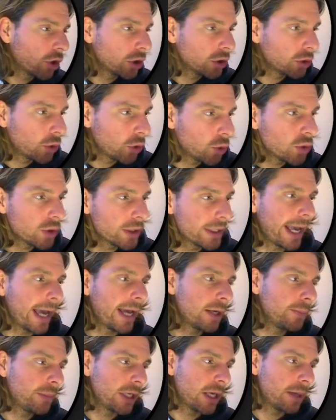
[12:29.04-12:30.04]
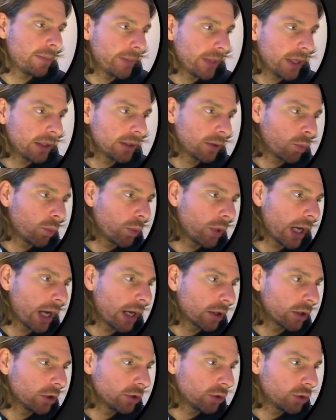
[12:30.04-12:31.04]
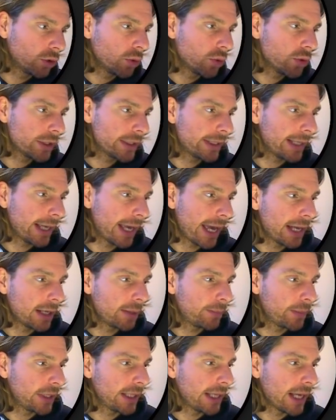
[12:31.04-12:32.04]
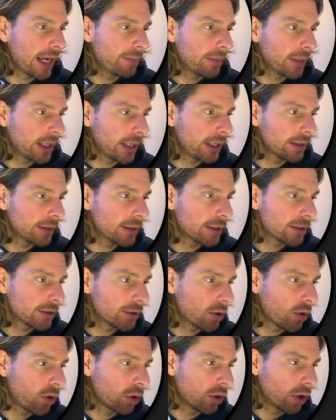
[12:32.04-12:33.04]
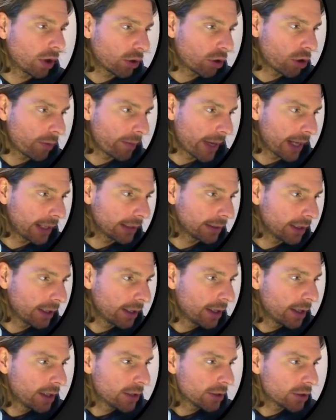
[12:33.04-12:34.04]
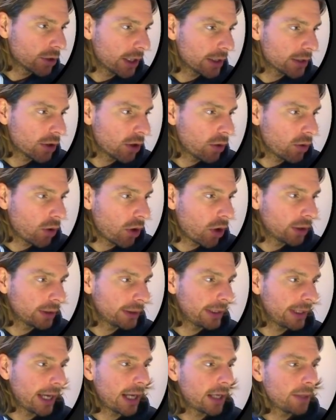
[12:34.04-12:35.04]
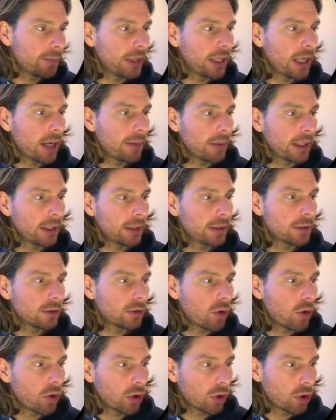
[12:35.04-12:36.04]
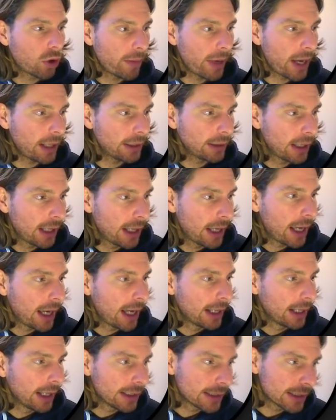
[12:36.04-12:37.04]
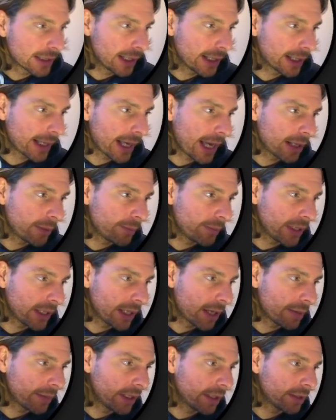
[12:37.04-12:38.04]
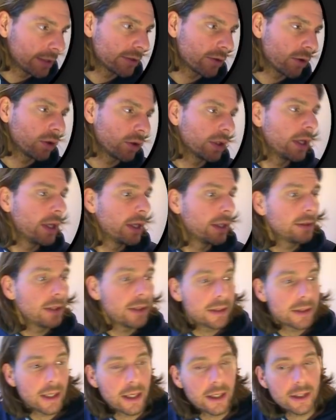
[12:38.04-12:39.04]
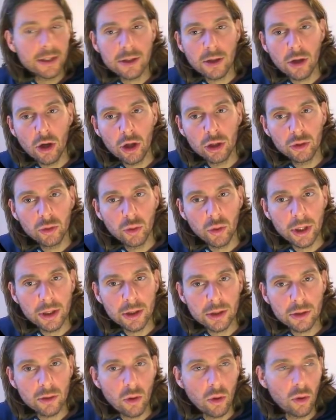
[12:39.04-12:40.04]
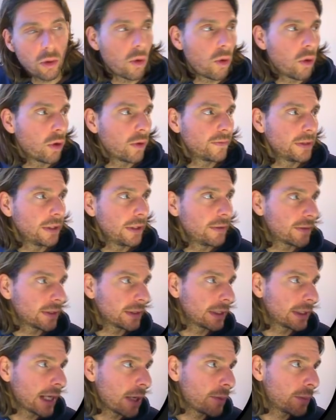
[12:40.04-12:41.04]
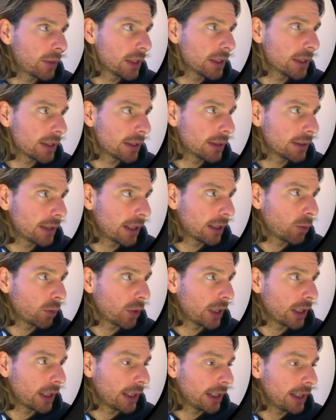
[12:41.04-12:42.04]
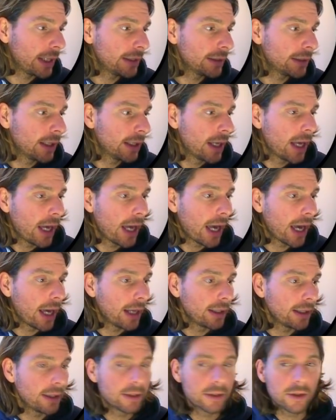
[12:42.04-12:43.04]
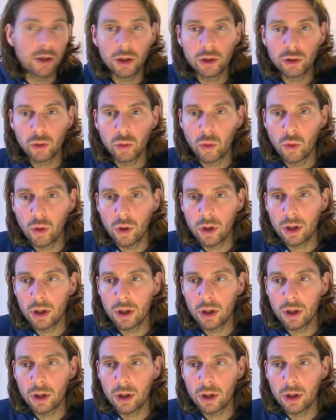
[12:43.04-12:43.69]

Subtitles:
to use the npm build, we are going to use the npm install command. So let's go on the npm install command and let's click npm install. This is going to install all of the different libraries that we need, and it's going to